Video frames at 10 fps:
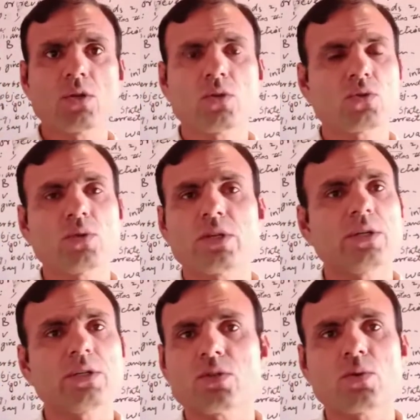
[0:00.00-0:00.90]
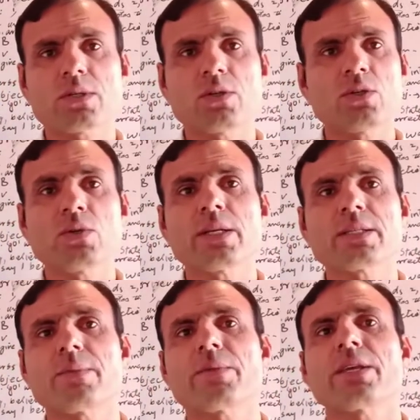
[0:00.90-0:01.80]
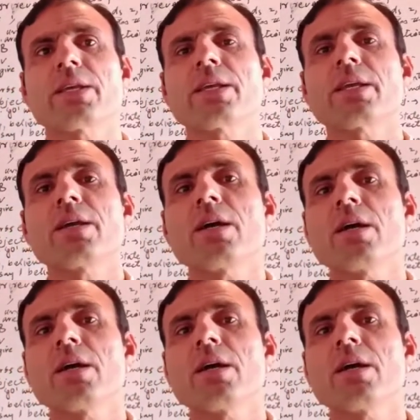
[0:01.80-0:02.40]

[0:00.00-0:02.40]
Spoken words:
So there is no doing something